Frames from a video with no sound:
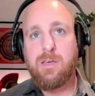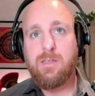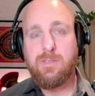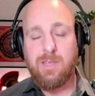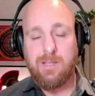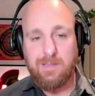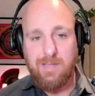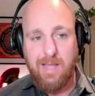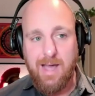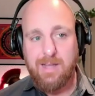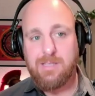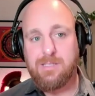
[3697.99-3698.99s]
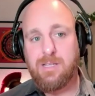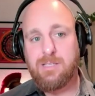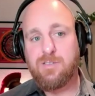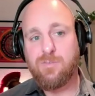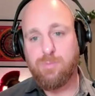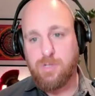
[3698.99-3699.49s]
they lack a
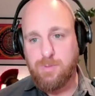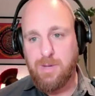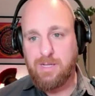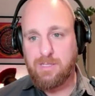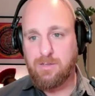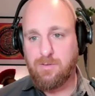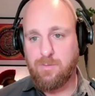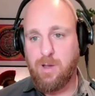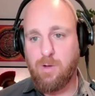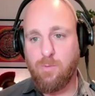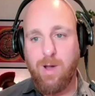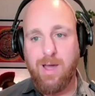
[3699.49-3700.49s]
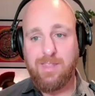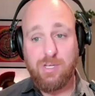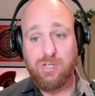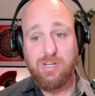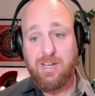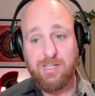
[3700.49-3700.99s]
sense of perspective about why they
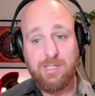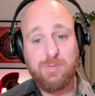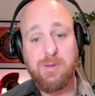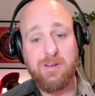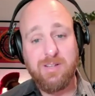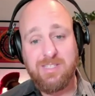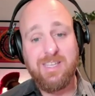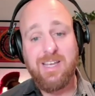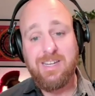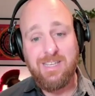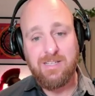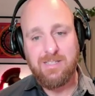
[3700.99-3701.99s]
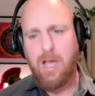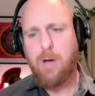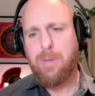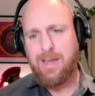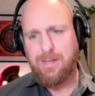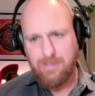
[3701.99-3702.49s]
should not experience the ideas. How
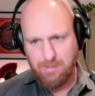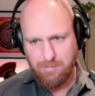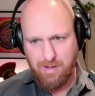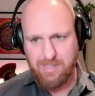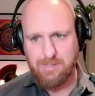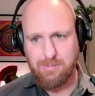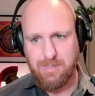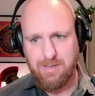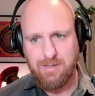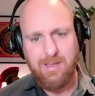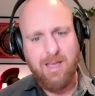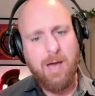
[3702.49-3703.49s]
bad could it possibly